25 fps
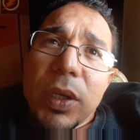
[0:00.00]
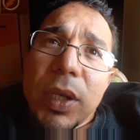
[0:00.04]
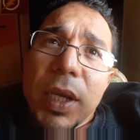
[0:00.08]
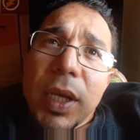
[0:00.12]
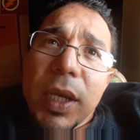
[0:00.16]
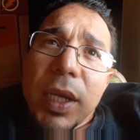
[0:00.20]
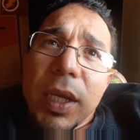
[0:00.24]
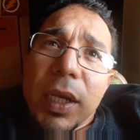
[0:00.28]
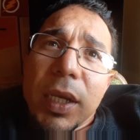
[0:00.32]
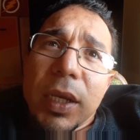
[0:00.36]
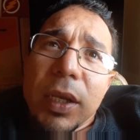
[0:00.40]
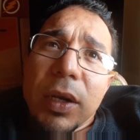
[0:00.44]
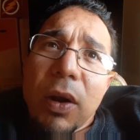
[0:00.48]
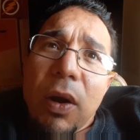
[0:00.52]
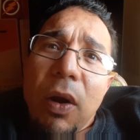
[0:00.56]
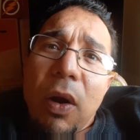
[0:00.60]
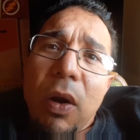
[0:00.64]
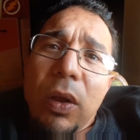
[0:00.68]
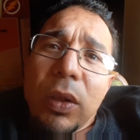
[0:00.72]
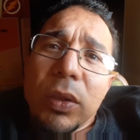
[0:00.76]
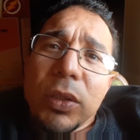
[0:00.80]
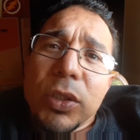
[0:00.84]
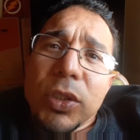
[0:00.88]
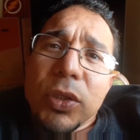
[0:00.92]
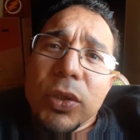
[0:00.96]
It could
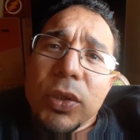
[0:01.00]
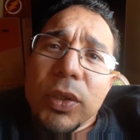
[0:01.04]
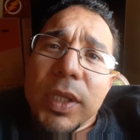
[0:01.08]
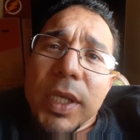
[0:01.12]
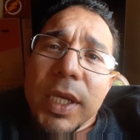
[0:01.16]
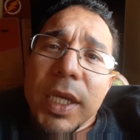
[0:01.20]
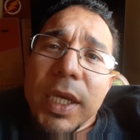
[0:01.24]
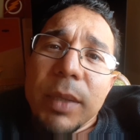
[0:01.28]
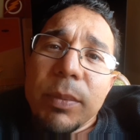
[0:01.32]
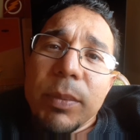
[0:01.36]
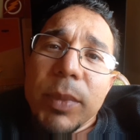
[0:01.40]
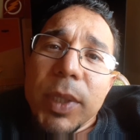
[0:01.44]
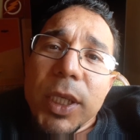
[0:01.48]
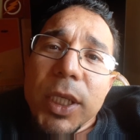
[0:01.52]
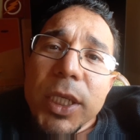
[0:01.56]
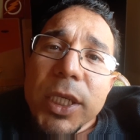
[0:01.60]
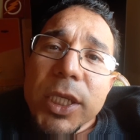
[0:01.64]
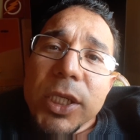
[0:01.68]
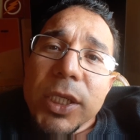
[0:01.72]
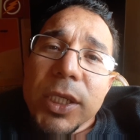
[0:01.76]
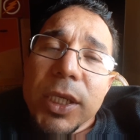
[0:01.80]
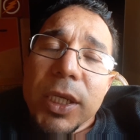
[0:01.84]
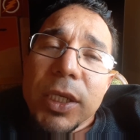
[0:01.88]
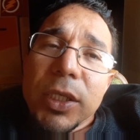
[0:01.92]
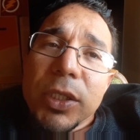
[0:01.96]
alter the
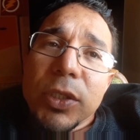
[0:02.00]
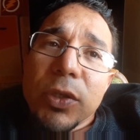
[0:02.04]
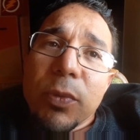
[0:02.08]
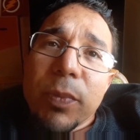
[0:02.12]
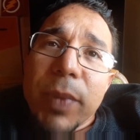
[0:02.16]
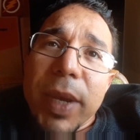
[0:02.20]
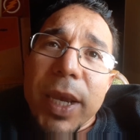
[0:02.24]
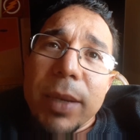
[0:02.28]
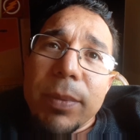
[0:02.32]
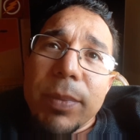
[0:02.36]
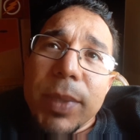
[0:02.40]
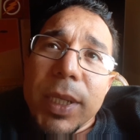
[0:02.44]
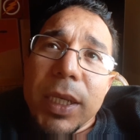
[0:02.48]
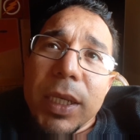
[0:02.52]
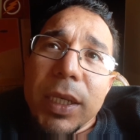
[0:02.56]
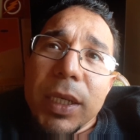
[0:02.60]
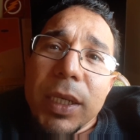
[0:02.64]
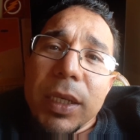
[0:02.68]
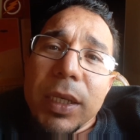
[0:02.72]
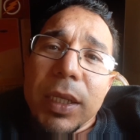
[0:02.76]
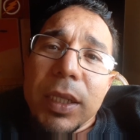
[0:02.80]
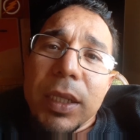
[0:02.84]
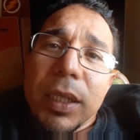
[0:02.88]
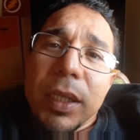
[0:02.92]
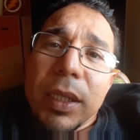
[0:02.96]
image, so
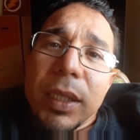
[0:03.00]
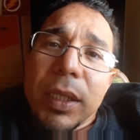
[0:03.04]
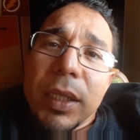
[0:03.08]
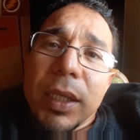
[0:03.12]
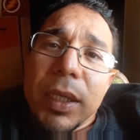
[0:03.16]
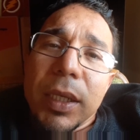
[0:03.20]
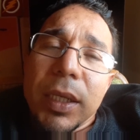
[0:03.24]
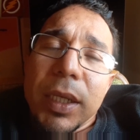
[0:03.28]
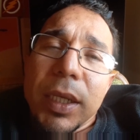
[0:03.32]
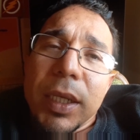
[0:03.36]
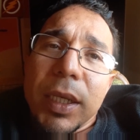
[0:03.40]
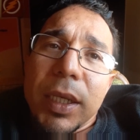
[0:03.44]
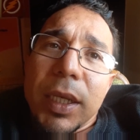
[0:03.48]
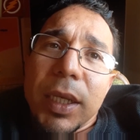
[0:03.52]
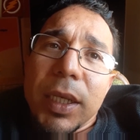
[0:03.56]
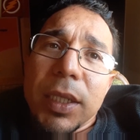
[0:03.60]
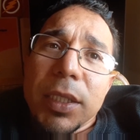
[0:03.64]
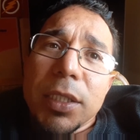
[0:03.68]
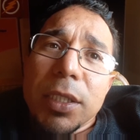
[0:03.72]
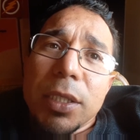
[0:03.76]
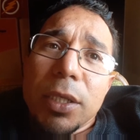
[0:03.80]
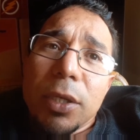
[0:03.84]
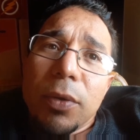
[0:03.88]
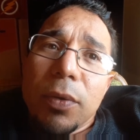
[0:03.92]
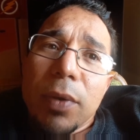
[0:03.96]
maybe
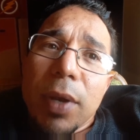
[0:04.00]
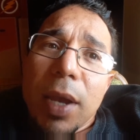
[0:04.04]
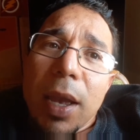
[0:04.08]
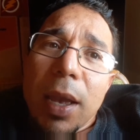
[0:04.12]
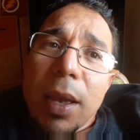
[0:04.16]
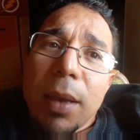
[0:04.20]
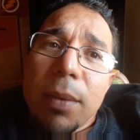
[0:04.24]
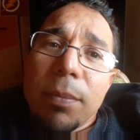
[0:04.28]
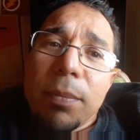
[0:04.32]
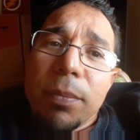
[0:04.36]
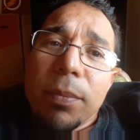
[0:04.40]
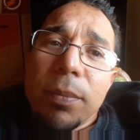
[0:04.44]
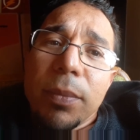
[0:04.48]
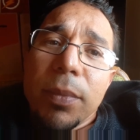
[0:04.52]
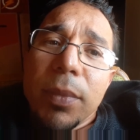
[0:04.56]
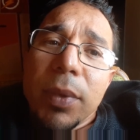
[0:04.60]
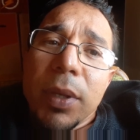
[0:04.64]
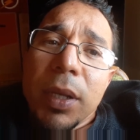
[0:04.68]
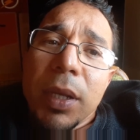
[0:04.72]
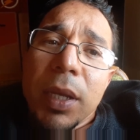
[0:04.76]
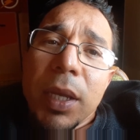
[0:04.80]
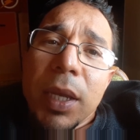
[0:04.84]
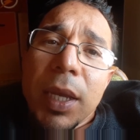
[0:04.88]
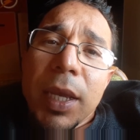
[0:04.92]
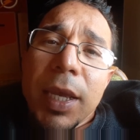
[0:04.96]
Instagram
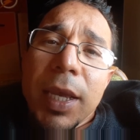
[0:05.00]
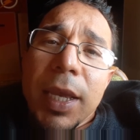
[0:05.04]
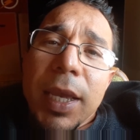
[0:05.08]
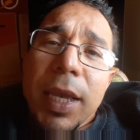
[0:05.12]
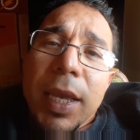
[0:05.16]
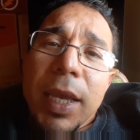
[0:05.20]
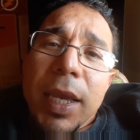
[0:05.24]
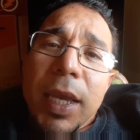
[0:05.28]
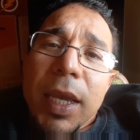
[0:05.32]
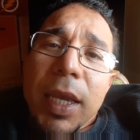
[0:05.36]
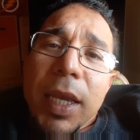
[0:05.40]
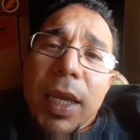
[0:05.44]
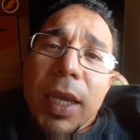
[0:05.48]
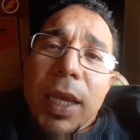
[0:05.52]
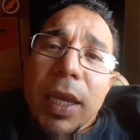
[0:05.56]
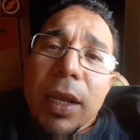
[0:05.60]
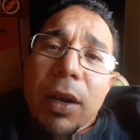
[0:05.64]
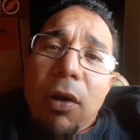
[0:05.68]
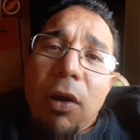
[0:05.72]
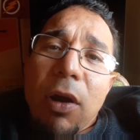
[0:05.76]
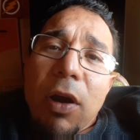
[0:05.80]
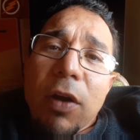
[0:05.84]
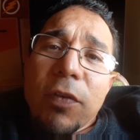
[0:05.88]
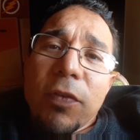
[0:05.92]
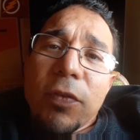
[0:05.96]
can
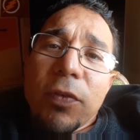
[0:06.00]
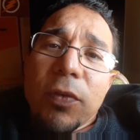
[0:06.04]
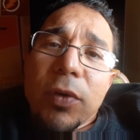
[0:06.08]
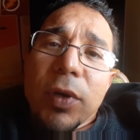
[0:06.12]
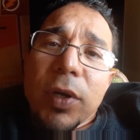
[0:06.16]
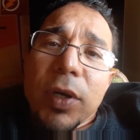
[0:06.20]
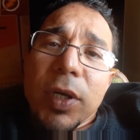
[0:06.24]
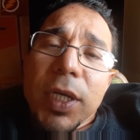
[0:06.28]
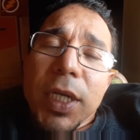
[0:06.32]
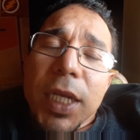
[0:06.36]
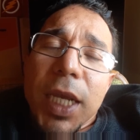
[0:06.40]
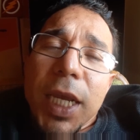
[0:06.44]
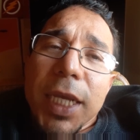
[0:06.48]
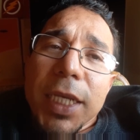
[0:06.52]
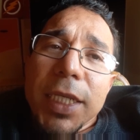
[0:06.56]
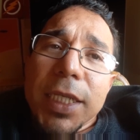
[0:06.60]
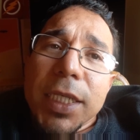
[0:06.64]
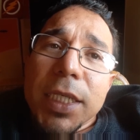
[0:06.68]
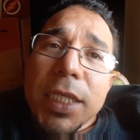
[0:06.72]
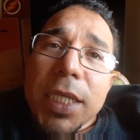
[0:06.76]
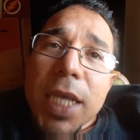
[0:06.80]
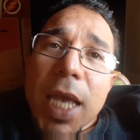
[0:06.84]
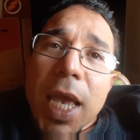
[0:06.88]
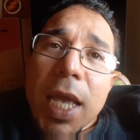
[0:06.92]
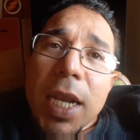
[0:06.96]
offer a
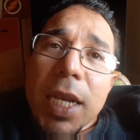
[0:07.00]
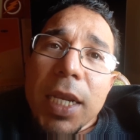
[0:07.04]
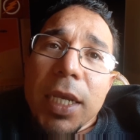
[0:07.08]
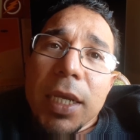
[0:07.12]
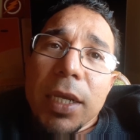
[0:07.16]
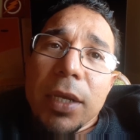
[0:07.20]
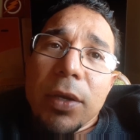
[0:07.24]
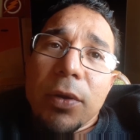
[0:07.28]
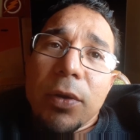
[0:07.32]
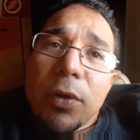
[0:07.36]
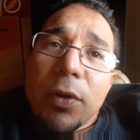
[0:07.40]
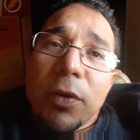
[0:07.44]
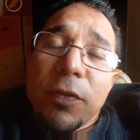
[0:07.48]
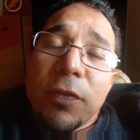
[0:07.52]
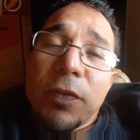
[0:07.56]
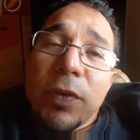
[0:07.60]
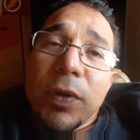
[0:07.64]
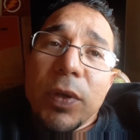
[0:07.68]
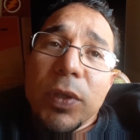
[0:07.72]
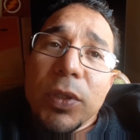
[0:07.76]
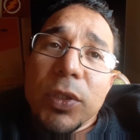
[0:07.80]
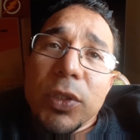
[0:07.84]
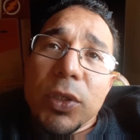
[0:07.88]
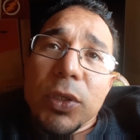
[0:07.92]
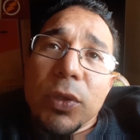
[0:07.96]
setting or a
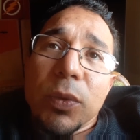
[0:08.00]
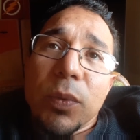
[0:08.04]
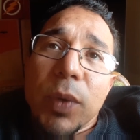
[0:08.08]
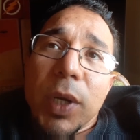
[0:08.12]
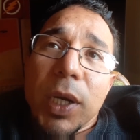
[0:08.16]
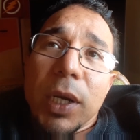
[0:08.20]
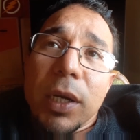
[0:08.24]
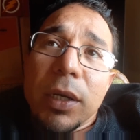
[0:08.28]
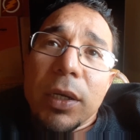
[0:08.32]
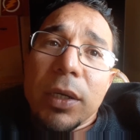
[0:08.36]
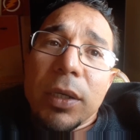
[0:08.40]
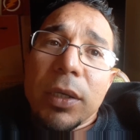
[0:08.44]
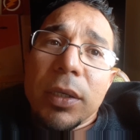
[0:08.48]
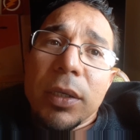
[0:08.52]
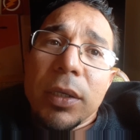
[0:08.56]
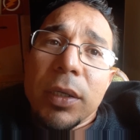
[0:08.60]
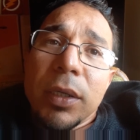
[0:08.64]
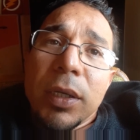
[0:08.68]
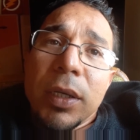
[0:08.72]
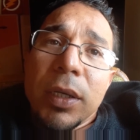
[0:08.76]
filter where